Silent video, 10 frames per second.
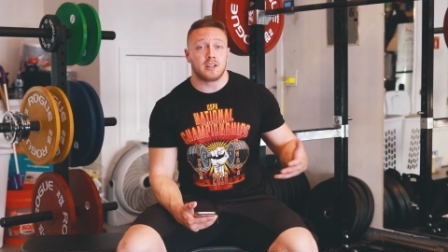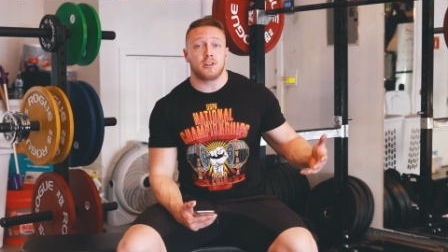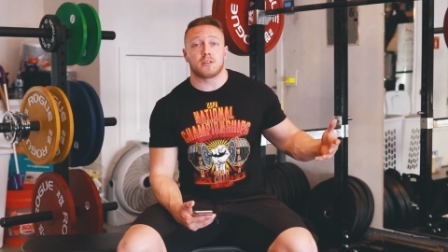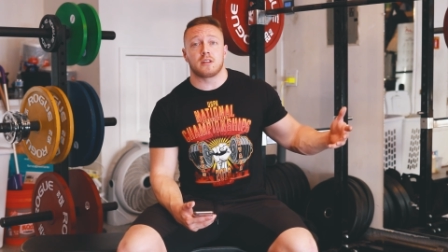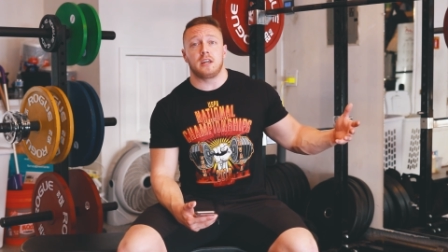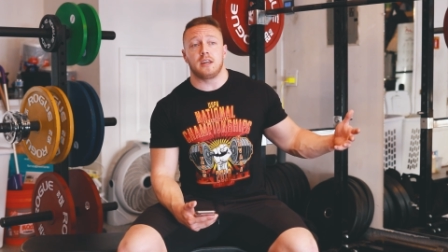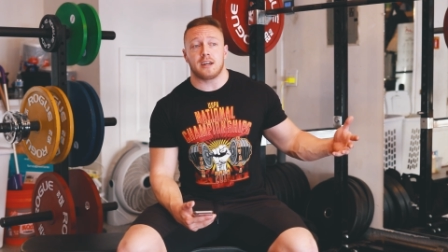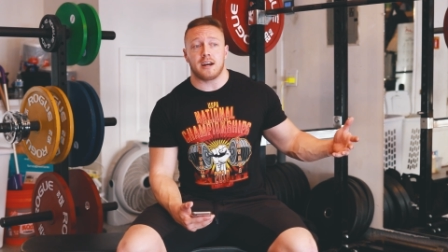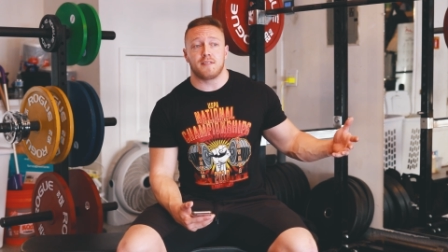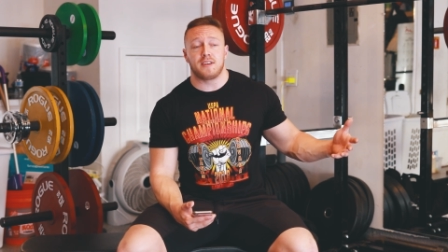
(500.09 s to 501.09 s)
linearly
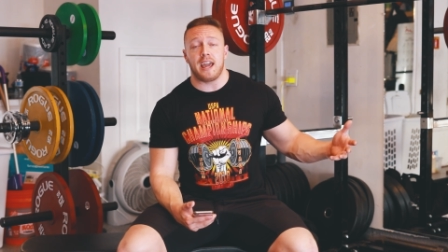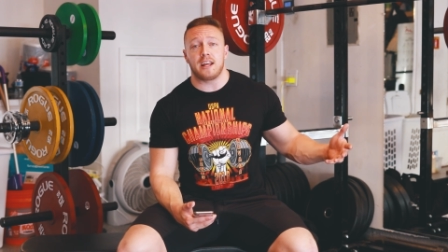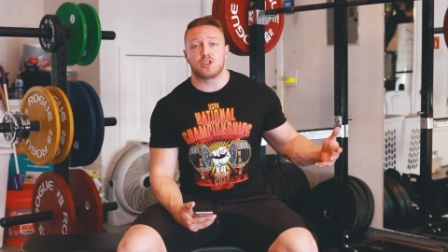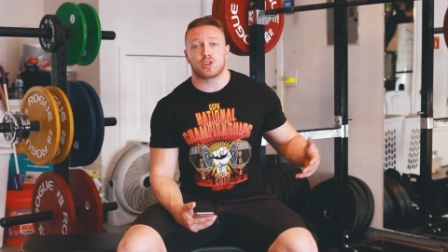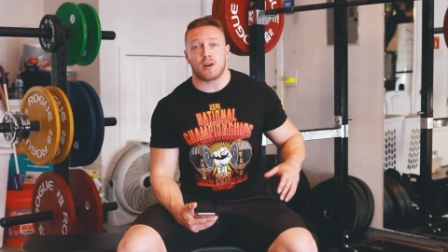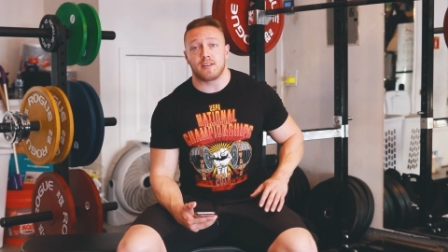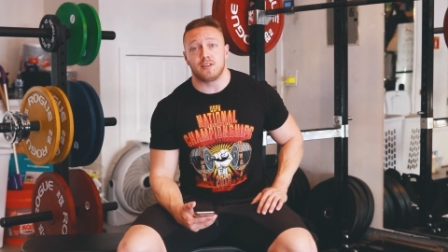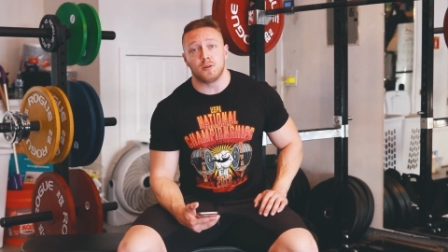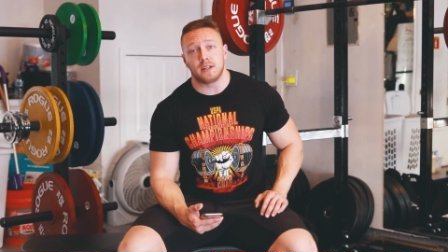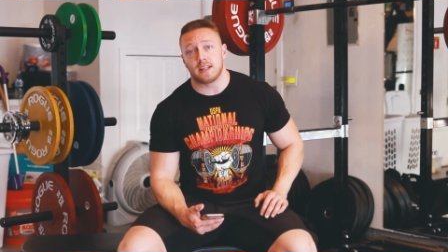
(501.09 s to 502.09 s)
kind of gained
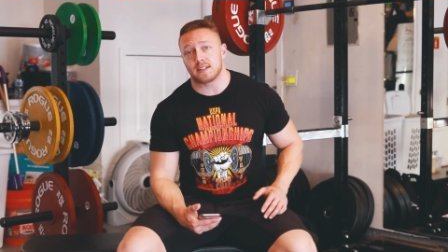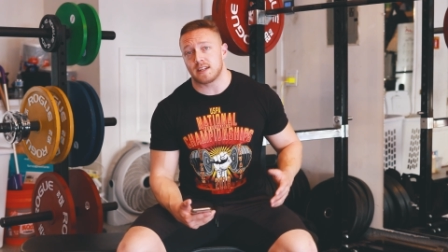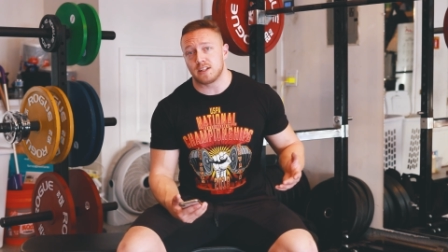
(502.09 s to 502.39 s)
strength doing this.